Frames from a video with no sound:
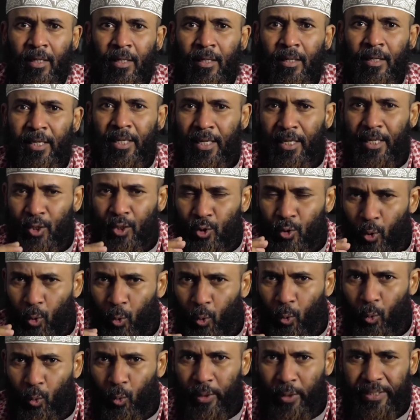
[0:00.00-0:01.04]
There's
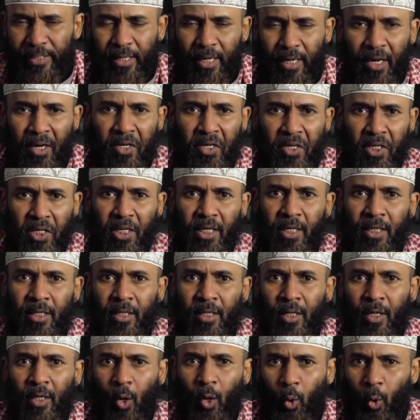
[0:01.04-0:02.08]
always a
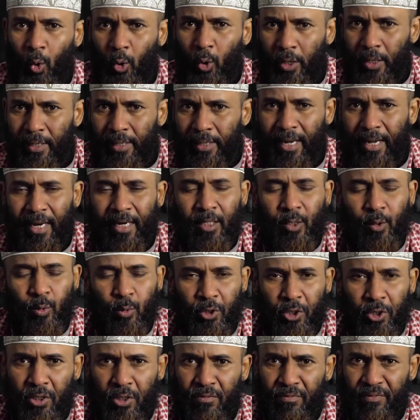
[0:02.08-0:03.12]
day or a night
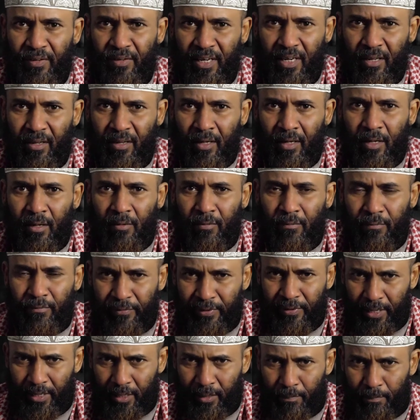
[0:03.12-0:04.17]
which is very,
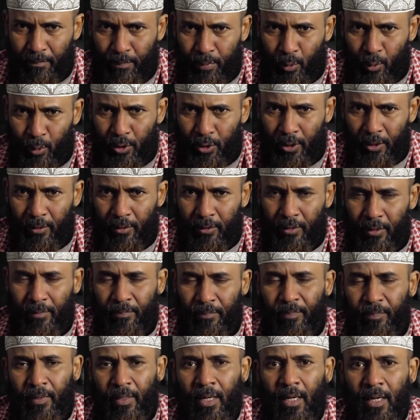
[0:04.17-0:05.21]
very important.
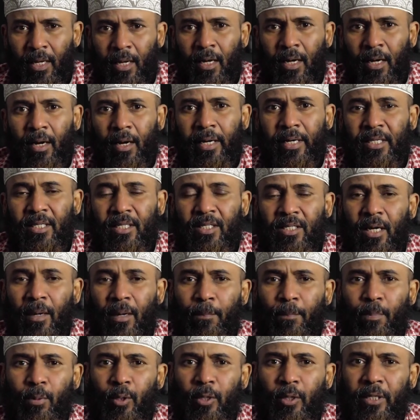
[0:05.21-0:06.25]

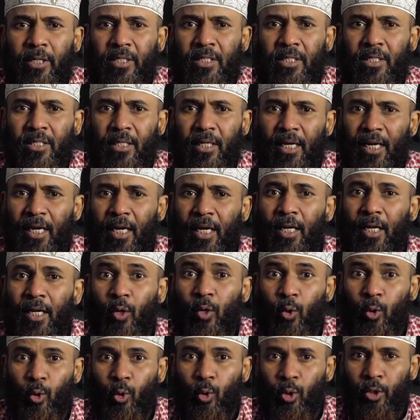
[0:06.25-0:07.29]
Example is in the
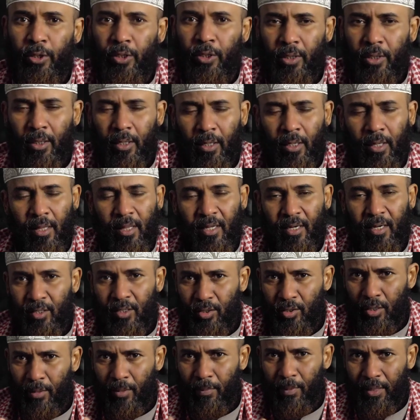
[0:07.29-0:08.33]
whole year there
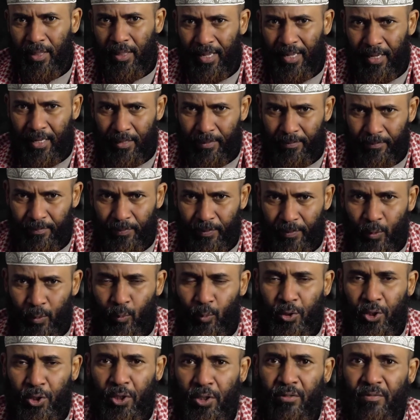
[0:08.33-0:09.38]
is Ramadan,
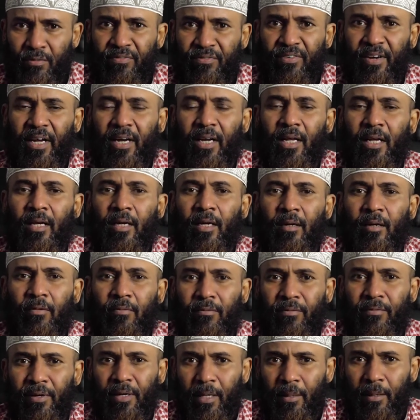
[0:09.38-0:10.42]
which is very
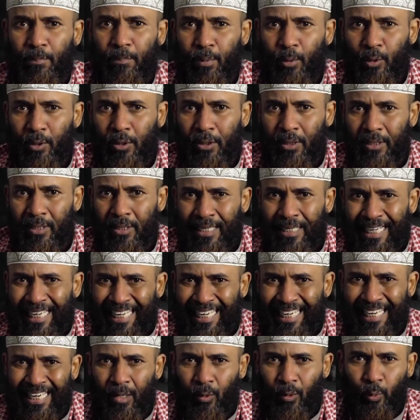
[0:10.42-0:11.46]
very important.
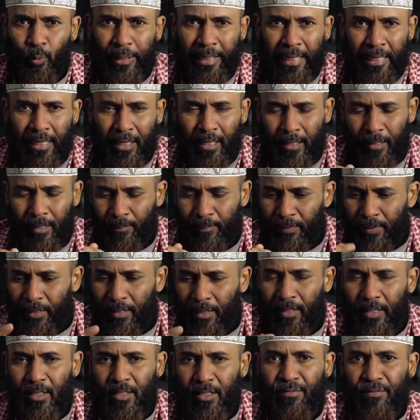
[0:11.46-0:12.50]
In a week
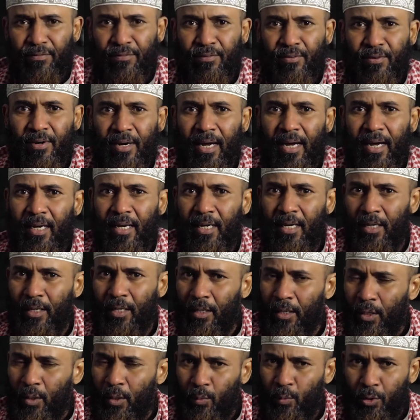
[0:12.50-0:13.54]
there's
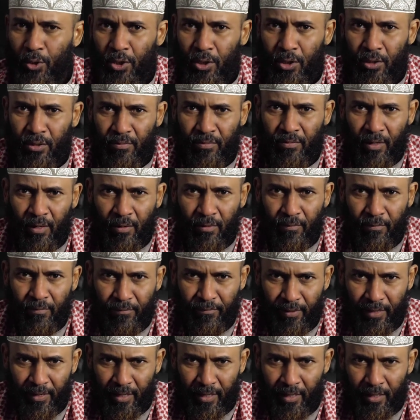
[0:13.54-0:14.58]
Friday, which is
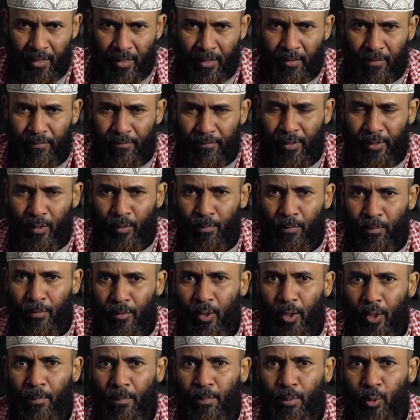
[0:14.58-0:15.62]
very very
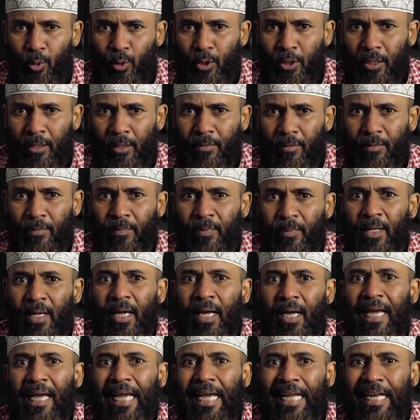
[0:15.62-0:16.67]
important.
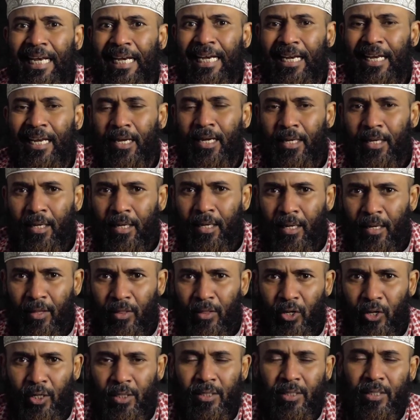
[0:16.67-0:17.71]
In a year
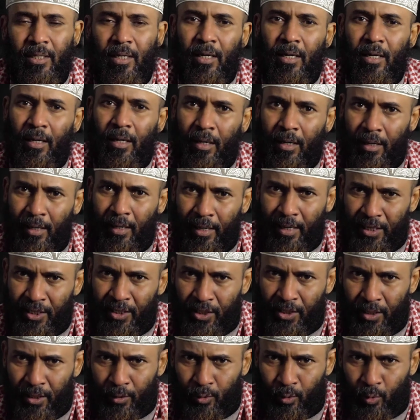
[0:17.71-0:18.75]
there's
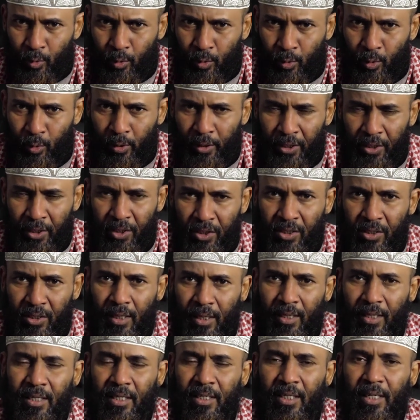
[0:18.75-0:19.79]
Asharatul Dhul
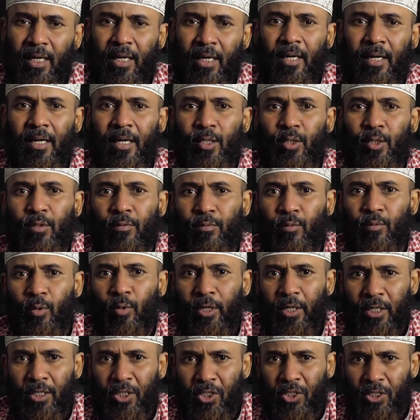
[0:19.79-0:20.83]
Hijjah, the ten days of
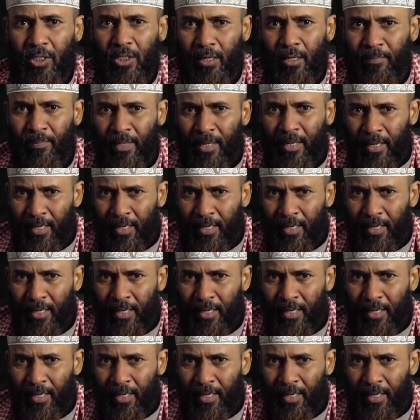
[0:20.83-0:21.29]
Dhul Hijjah.